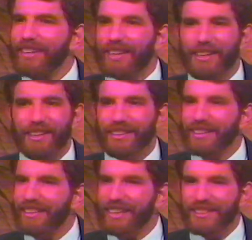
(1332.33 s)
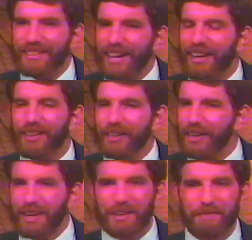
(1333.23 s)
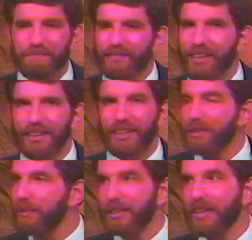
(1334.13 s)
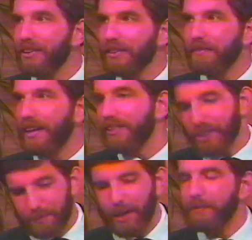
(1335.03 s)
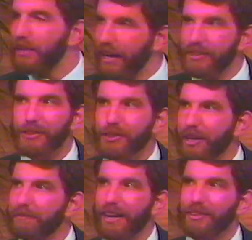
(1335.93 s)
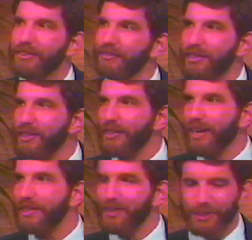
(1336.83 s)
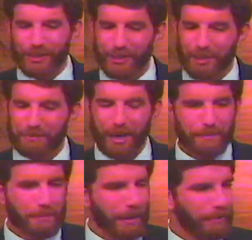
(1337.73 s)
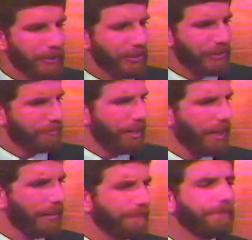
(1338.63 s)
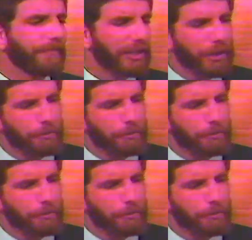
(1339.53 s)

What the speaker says: It's not going to come unless we tell them. Sometimes angels come down and do visitations, and sometimes people just, there's